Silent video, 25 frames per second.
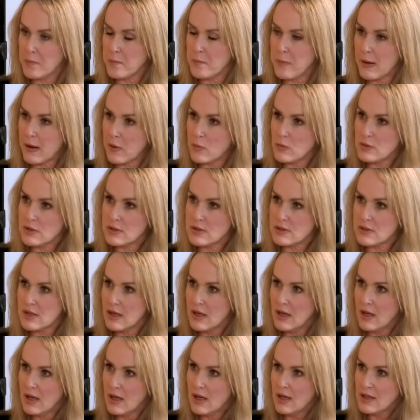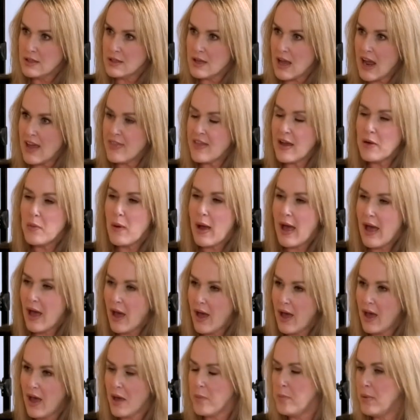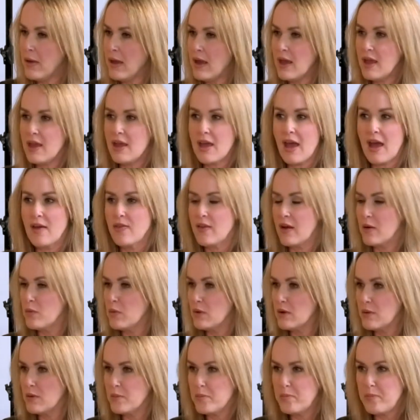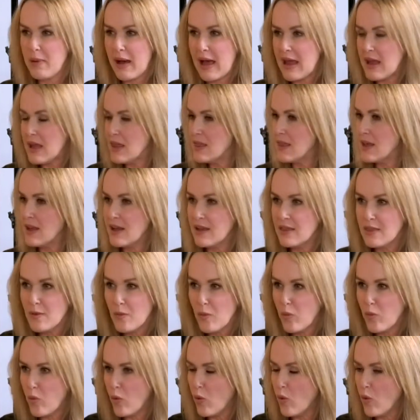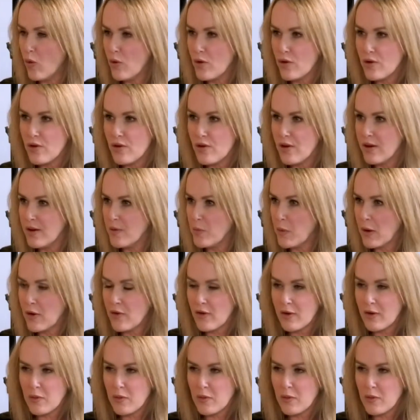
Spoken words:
But it was, and they were happy, and they were bathing in the water and wondering,